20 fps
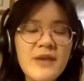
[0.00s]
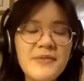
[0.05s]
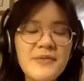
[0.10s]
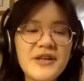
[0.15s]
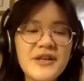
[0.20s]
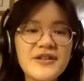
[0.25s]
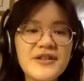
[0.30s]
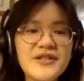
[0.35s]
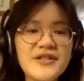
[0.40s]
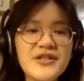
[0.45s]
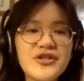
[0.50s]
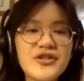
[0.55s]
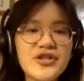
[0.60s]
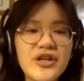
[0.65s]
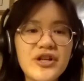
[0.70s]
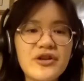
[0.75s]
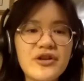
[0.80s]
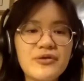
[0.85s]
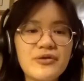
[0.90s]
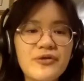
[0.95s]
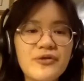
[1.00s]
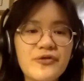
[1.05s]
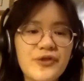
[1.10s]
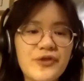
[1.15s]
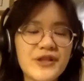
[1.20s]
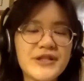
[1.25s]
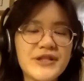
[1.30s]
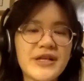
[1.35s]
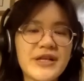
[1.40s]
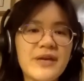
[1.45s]
Because in general, for
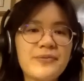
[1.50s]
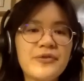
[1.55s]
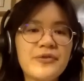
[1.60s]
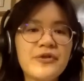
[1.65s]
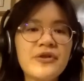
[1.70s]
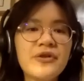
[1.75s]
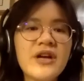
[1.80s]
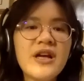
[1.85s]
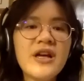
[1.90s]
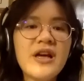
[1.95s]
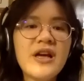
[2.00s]
example,